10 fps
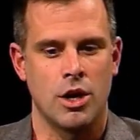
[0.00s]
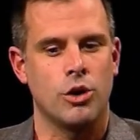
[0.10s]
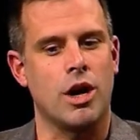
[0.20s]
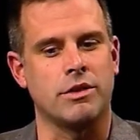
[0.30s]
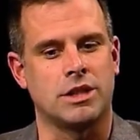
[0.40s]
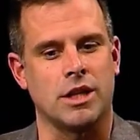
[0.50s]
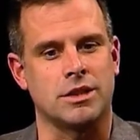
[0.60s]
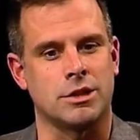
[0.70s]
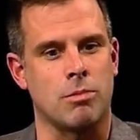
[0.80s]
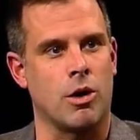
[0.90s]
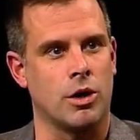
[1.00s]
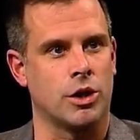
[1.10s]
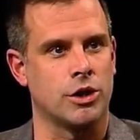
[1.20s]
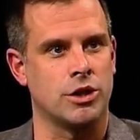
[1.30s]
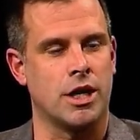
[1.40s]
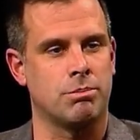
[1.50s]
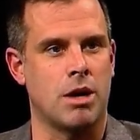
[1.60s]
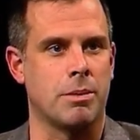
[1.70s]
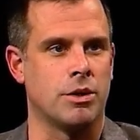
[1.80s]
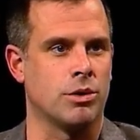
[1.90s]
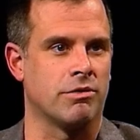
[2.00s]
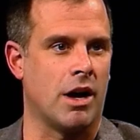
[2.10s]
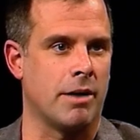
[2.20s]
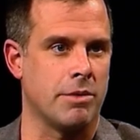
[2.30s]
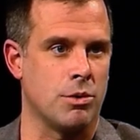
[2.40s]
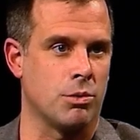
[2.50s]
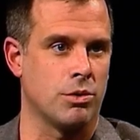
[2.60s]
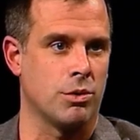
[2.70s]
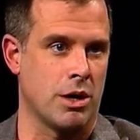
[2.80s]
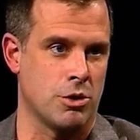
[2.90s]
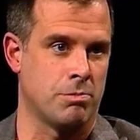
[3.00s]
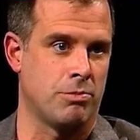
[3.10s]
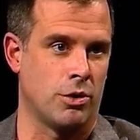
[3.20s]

You're obviously a lot smarter because you're not probably doing the volume that you, your your